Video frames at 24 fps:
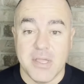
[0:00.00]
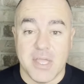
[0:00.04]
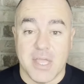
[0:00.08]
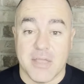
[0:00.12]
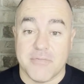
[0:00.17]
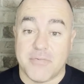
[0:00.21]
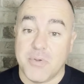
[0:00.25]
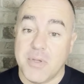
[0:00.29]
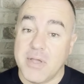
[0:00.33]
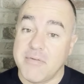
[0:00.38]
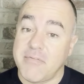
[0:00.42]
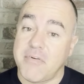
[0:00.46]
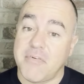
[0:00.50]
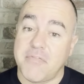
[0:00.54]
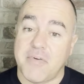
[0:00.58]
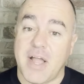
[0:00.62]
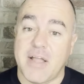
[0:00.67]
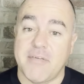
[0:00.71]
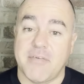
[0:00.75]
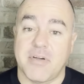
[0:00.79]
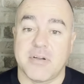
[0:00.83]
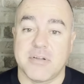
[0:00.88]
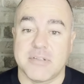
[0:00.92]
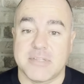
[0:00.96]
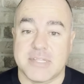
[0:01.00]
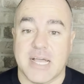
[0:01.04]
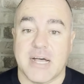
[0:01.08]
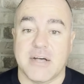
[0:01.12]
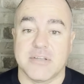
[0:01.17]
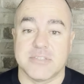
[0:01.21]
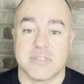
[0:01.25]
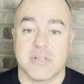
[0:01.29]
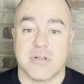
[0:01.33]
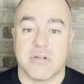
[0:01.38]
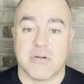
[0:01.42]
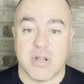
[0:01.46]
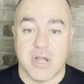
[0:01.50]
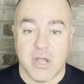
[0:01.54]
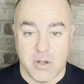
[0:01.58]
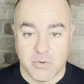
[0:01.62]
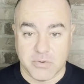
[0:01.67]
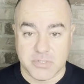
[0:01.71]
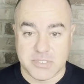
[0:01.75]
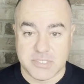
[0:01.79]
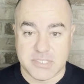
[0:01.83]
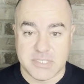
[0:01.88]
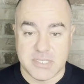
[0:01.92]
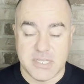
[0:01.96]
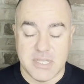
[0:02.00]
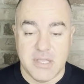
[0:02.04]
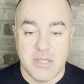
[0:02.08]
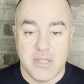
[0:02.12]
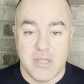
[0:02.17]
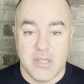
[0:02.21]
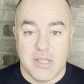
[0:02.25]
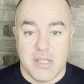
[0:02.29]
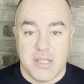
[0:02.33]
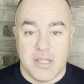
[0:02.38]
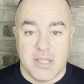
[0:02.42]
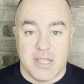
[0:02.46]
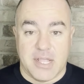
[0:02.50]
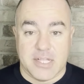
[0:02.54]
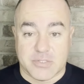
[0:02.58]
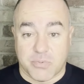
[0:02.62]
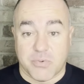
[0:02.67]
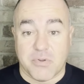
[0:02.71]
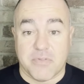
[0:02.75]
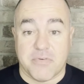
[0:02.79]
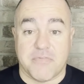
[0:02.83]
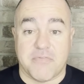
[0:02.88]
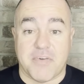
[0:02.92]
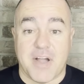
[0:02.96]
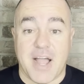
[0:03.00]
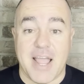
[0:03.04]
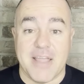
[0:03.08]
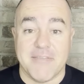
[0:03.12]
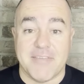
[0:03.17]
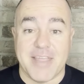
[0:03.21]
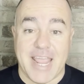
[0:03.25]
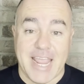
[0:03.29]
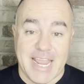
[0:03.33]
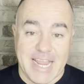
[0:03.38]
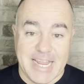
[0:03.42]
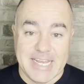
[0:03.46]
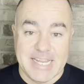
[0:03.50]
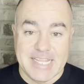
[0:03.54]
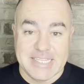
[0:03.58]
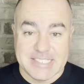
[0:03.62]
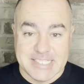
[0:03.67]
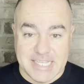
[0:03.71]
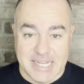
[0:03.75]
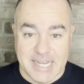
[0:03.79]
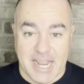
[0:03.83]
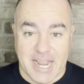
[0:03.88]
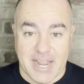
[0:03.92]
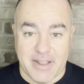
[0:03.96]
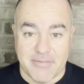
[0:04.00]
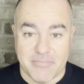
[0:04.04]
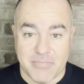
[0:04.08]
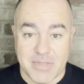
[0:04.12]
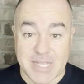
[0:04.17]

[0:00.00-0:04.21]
If you have a $500,000 house, it's worth 580 today.